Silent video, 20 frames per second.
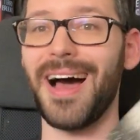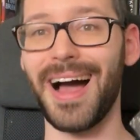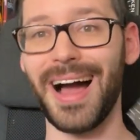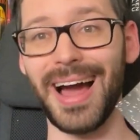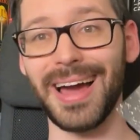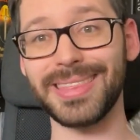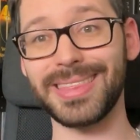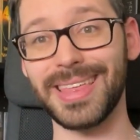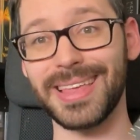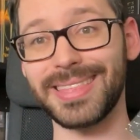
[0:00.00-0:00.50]

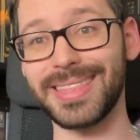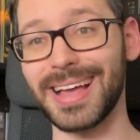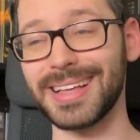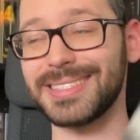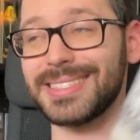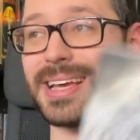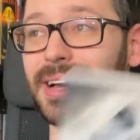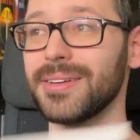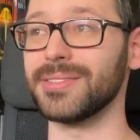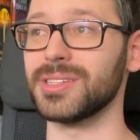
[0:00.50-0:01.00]
I think
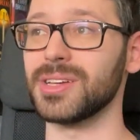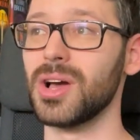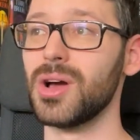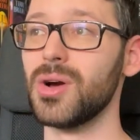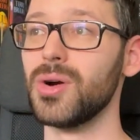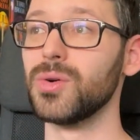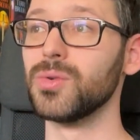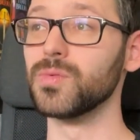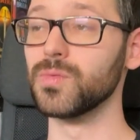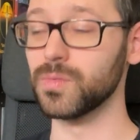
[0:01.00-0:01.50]
that sounds
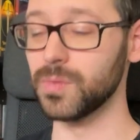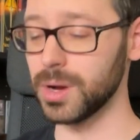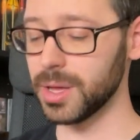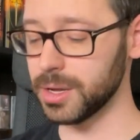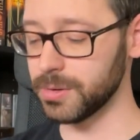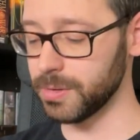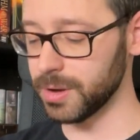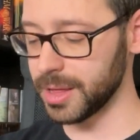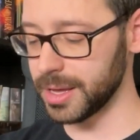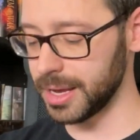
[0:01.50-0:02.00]

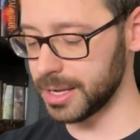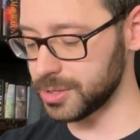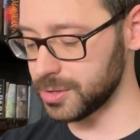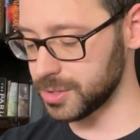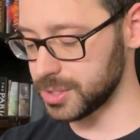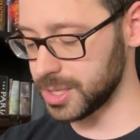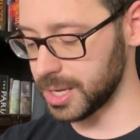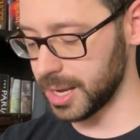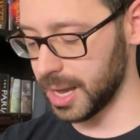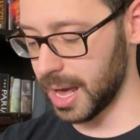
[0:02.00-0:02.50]
really, really
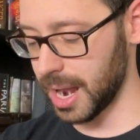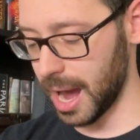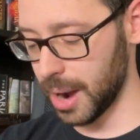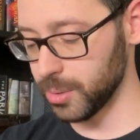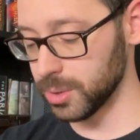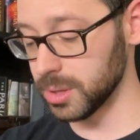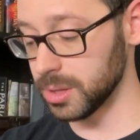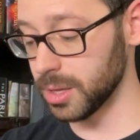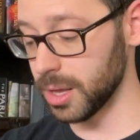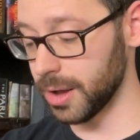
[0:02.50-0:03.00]
interesting, and I
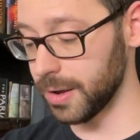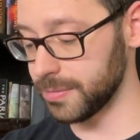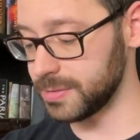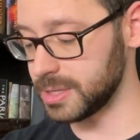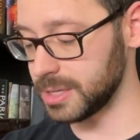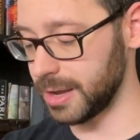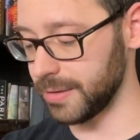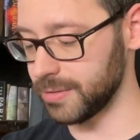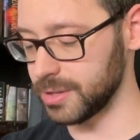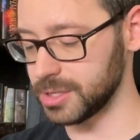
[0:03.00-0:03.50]
would love
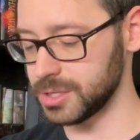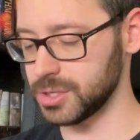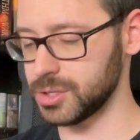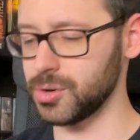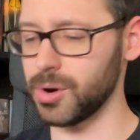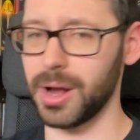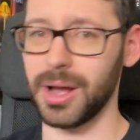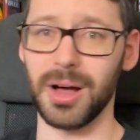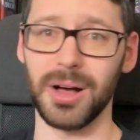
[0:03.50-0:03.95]
to give this a try.